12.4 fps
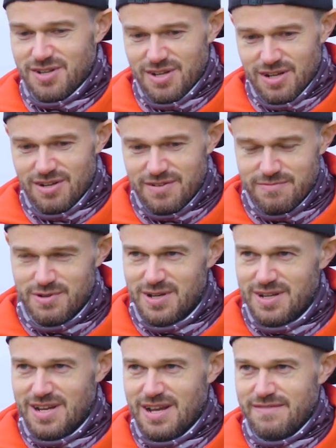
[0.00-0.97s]
took a lot of what
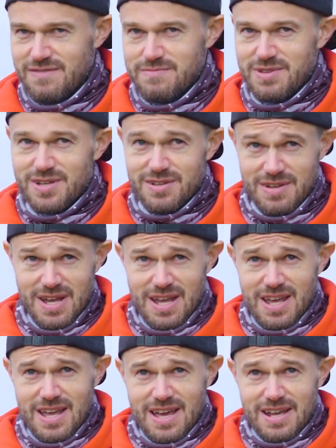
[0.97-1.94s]
I'd learned from you,
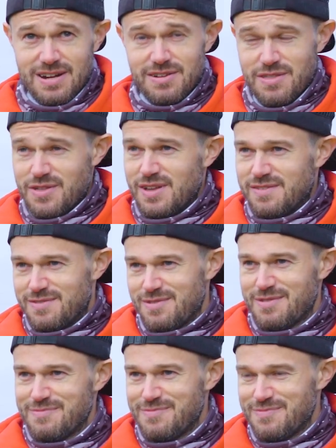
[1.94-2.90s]
and a lot of the things
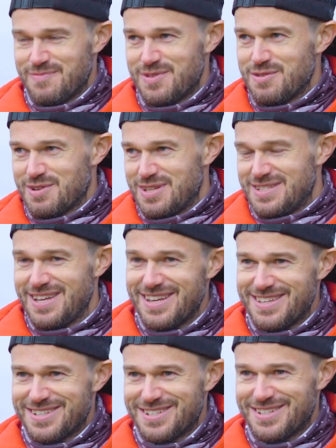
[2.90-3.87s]
that you can
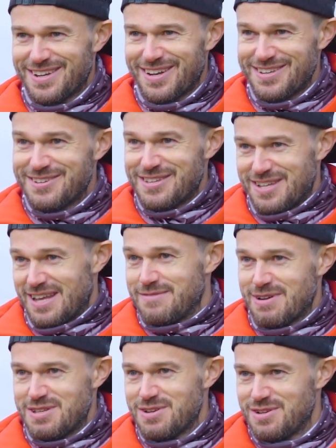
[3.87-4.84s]
teach, you can take
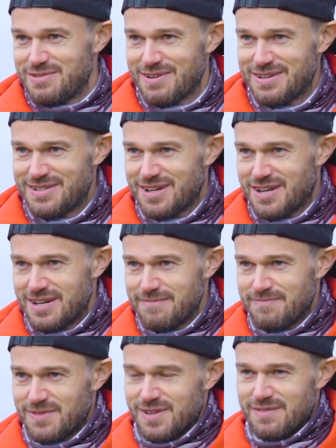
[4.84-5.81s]
away and do in your own
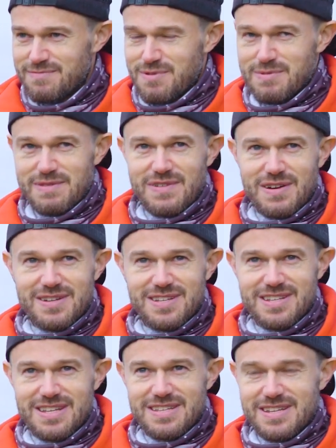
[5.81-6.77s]
time. So I probably felt I
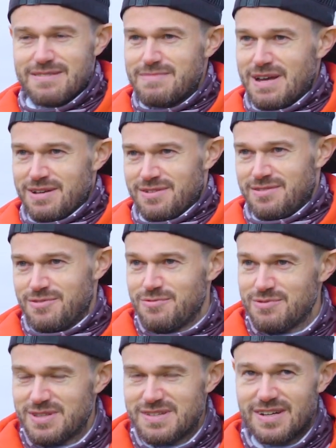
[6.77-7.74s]
didn't need to come back
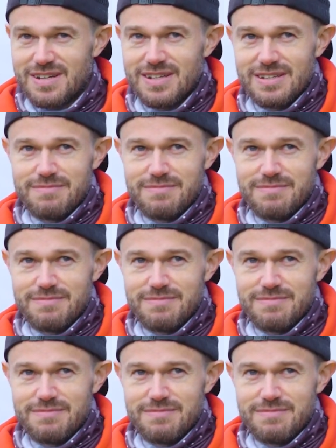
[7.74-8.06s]
all the time.